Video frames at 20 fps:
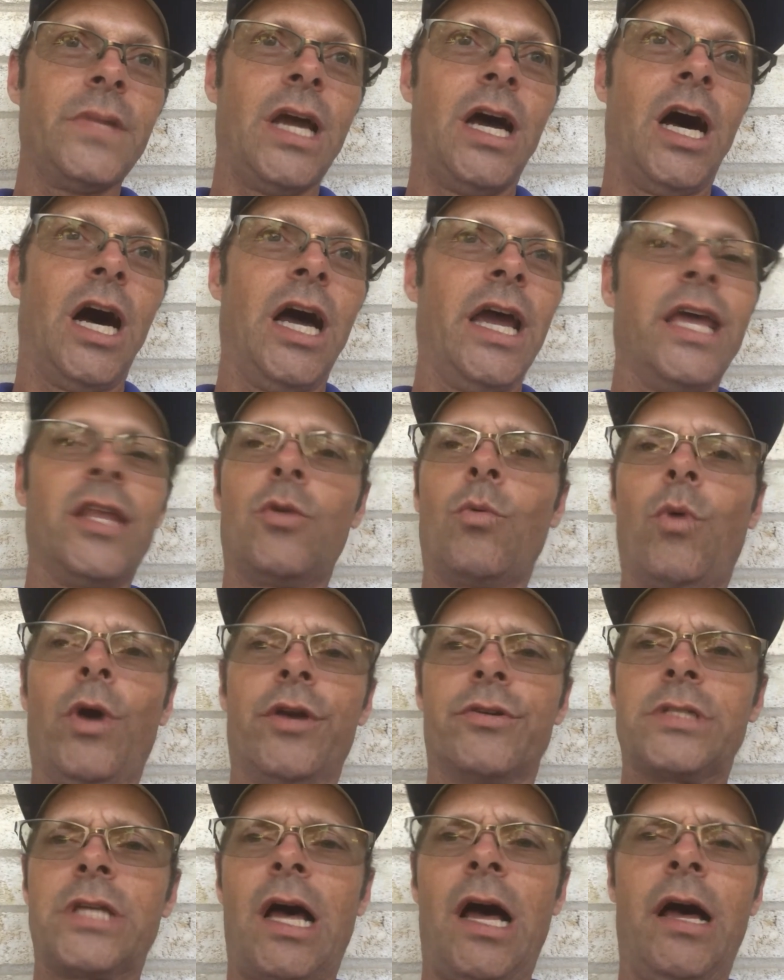Uh, in the
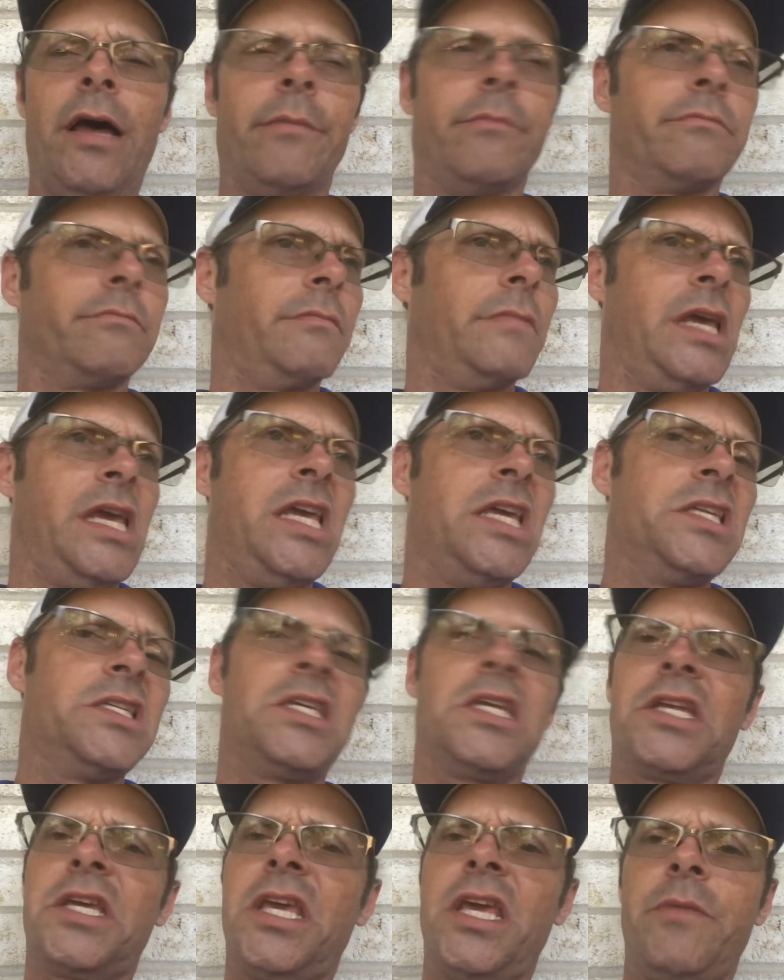wintertime,
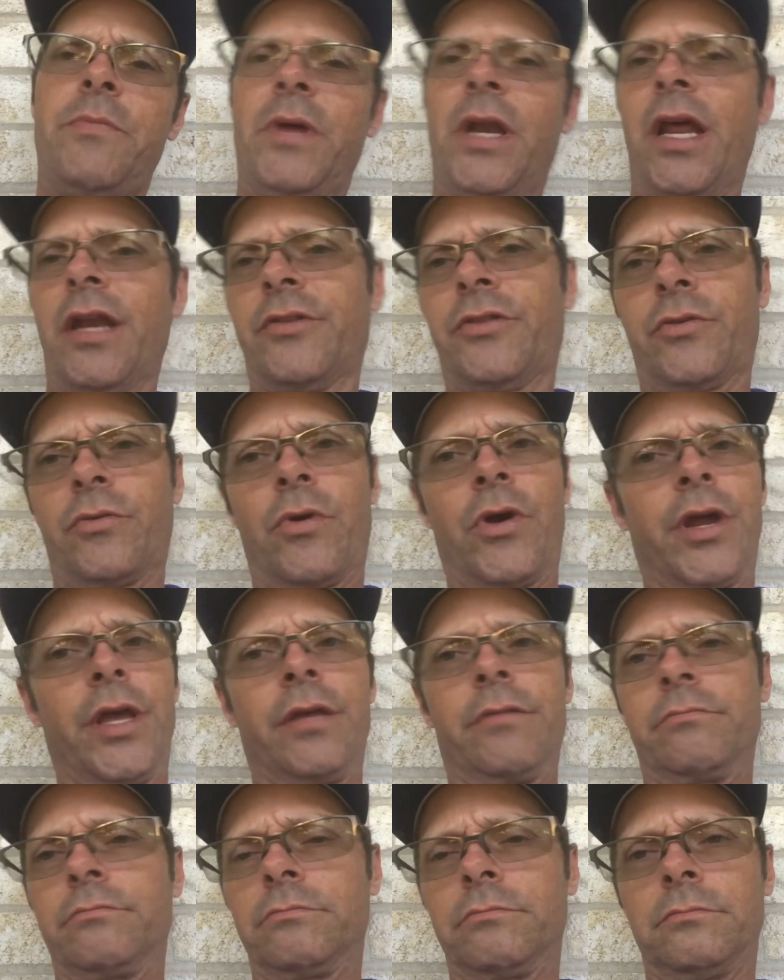easy to keep it at a
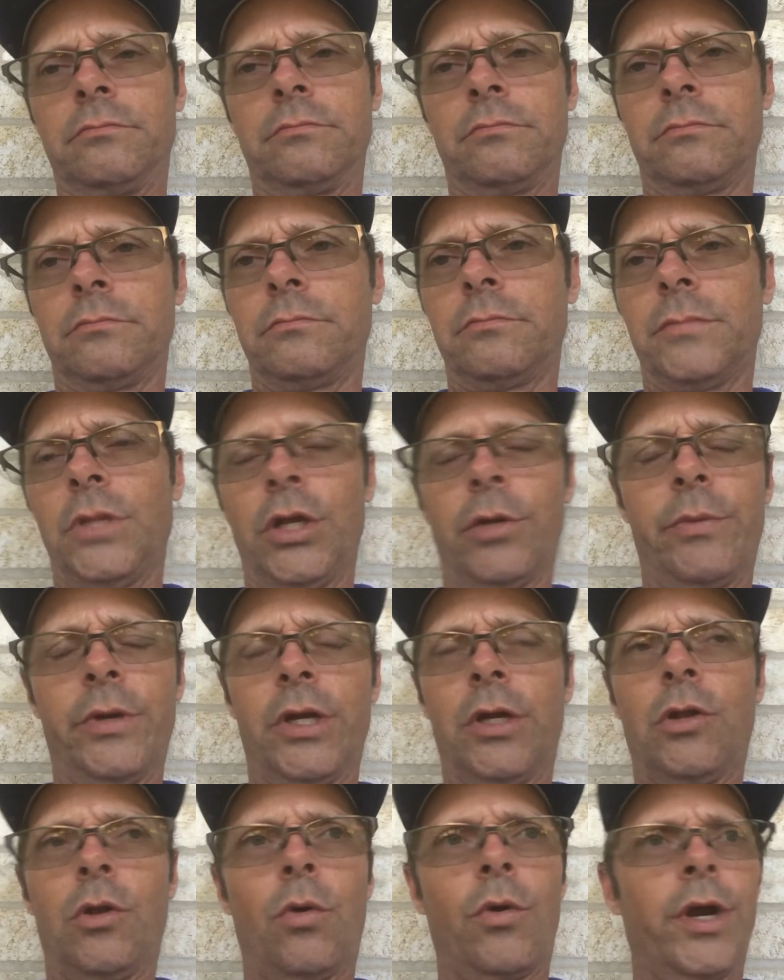three. A little
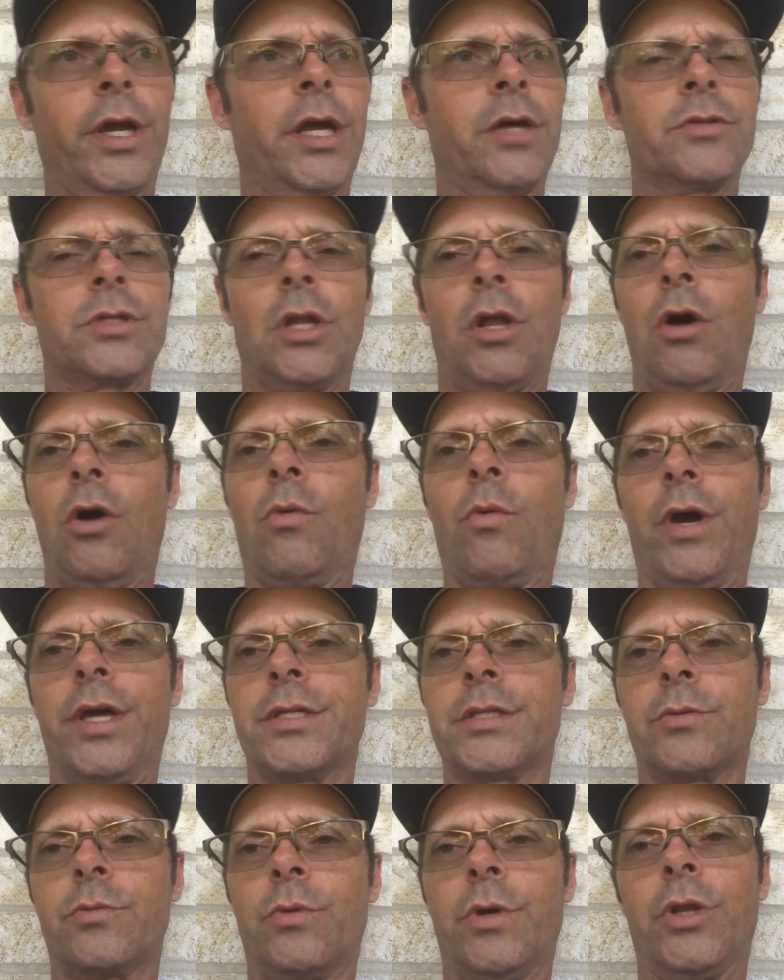bit of chlorine goes a long
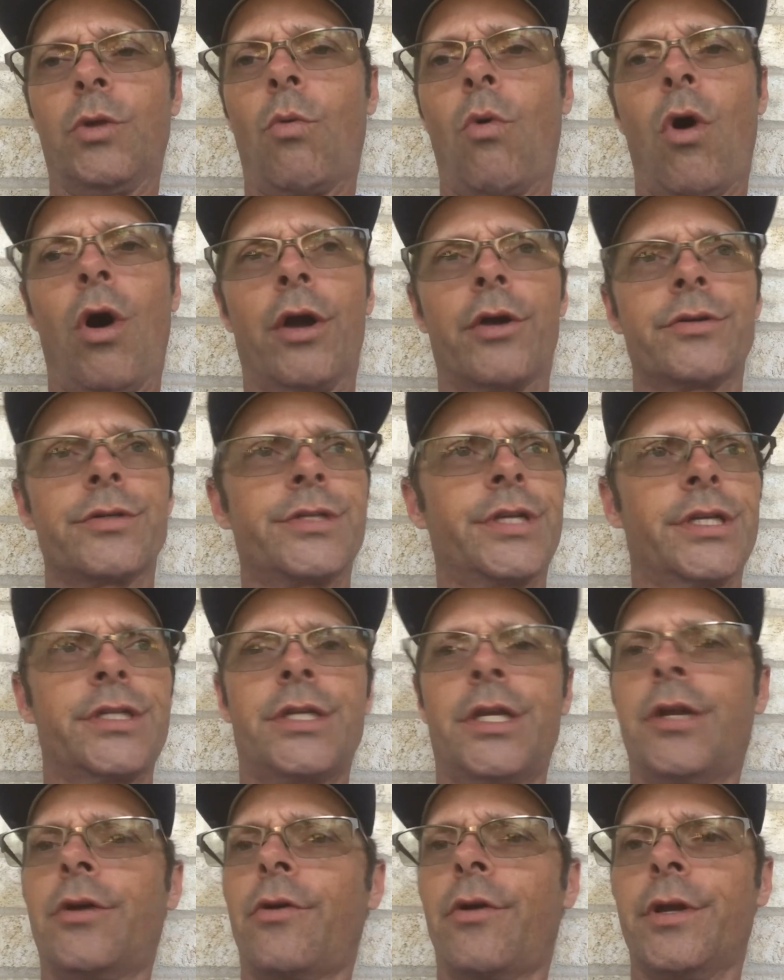ways and when the water is
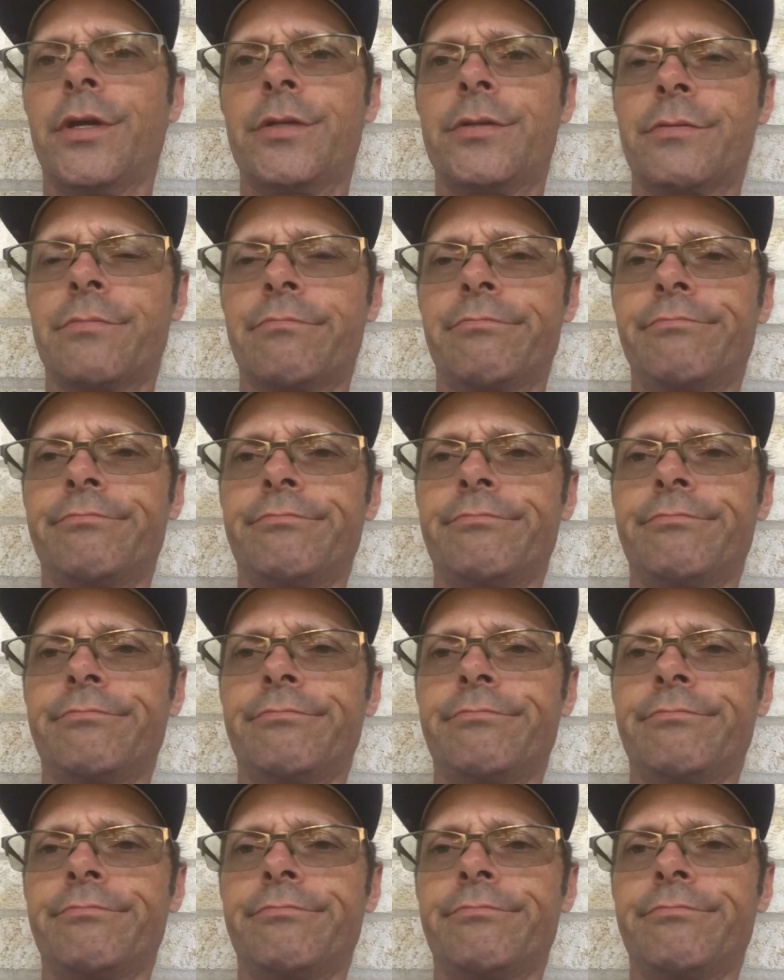60 degrees.